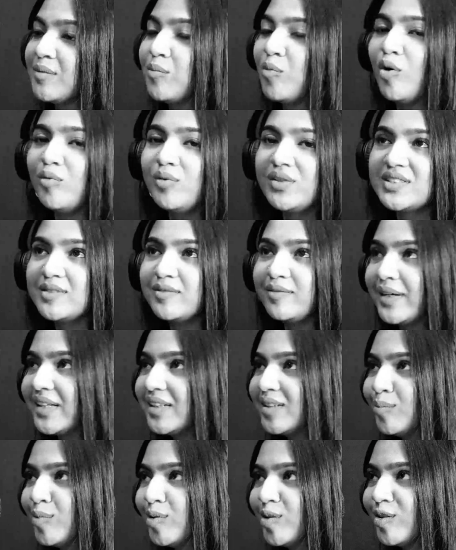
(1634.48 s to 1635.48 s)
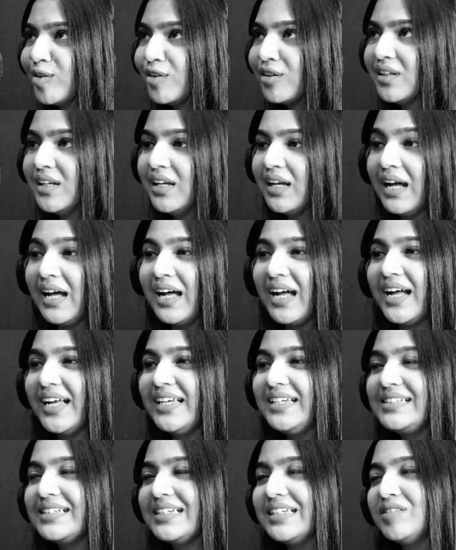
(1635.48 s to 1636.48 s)
Yes, I'm always available.
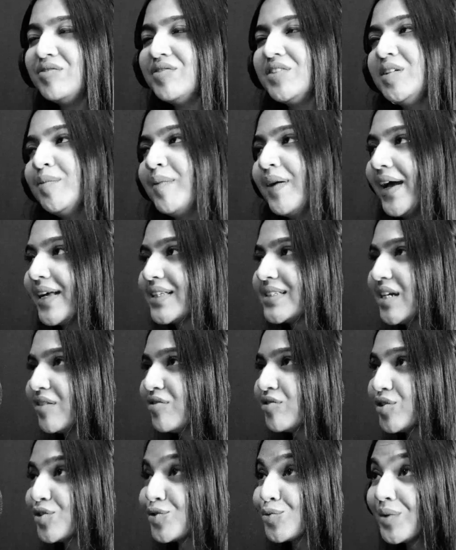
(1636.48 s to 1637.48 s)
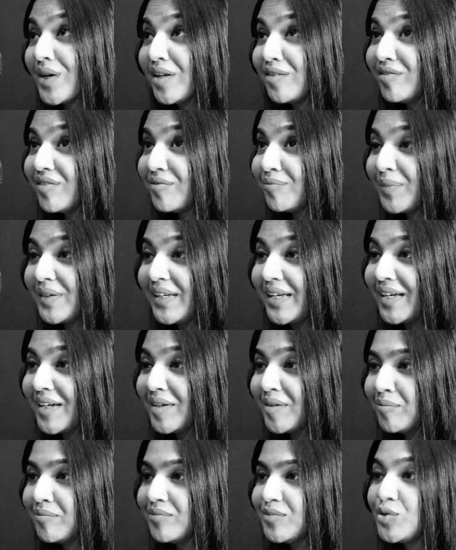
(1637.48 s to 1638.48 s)
I take feedbacks after 12
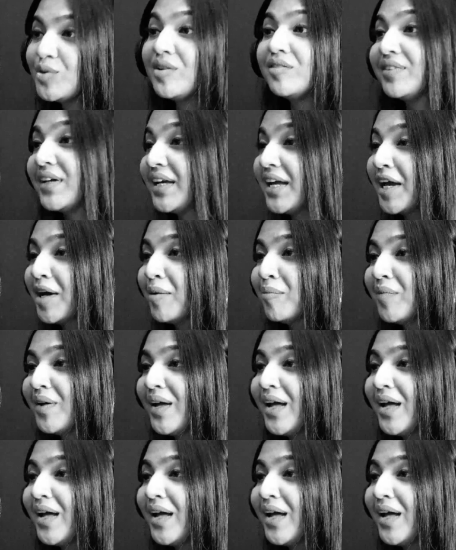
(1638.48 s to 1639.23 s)
p.m., 12 a.m.